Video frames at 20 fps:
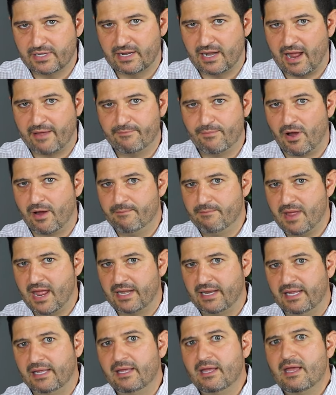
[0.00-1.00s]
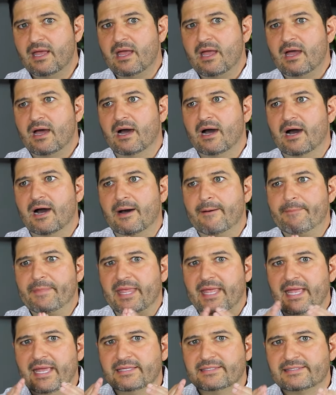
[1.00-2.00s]
and I bought many,
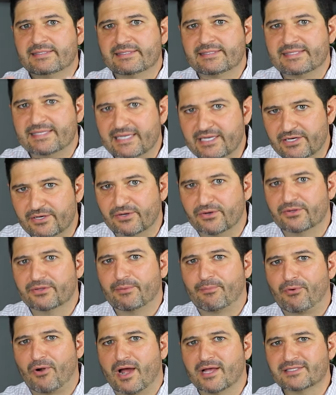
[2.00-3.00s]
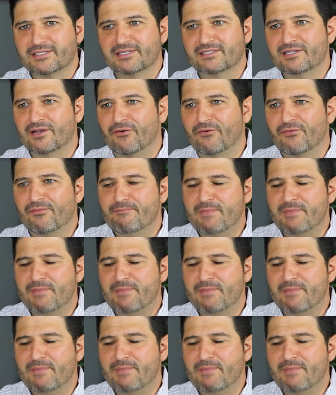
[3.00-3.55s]
it's still the process of